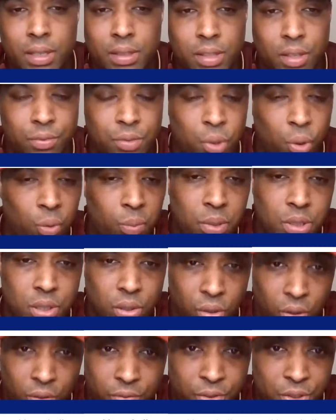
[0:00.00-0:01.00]
They've told me to
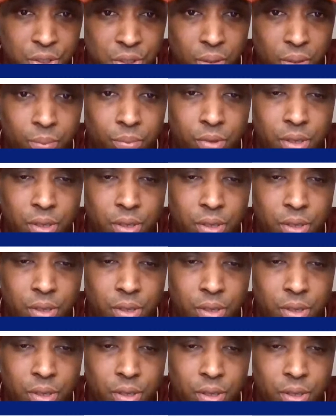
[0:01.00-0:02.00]
look for some
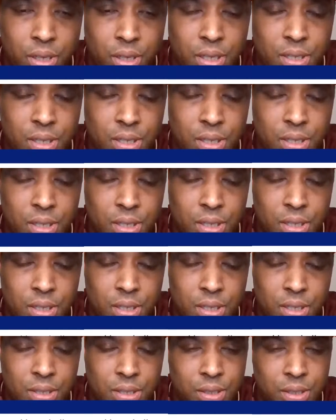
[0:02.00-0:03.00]

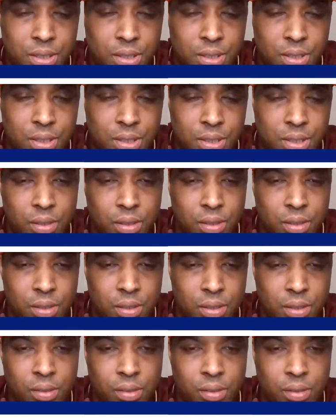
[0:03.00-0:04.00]

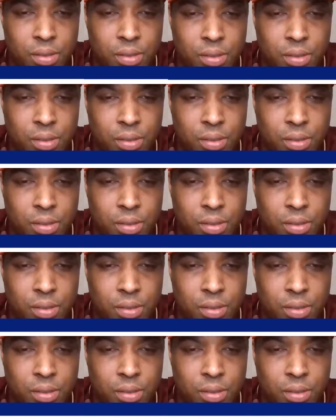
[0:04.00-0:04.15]
reason.